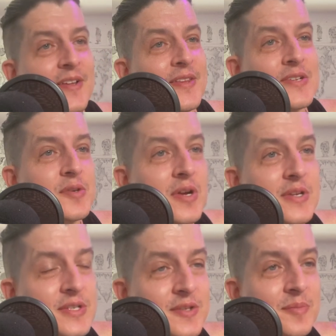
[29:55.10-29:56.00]
that's
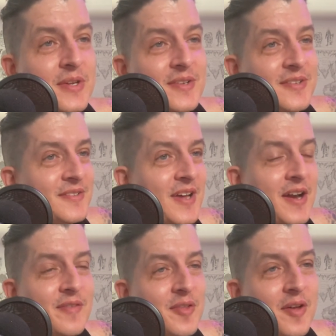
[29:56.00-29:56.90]
crazy to me. I
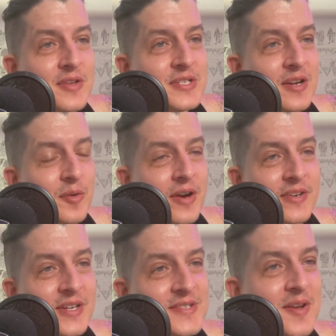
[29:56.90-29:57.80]
never thought this channel would ever
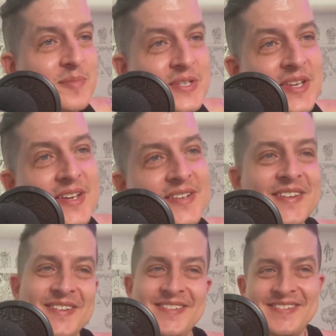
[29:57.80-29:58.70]
get subs again.
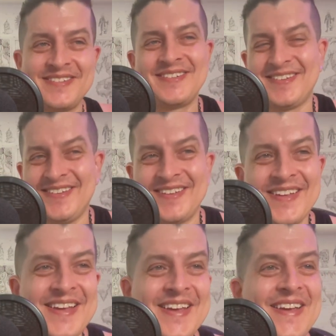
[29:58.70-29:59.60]

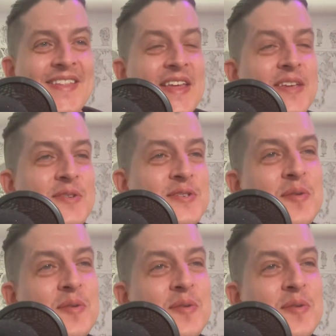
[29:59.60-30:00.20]
Thank you so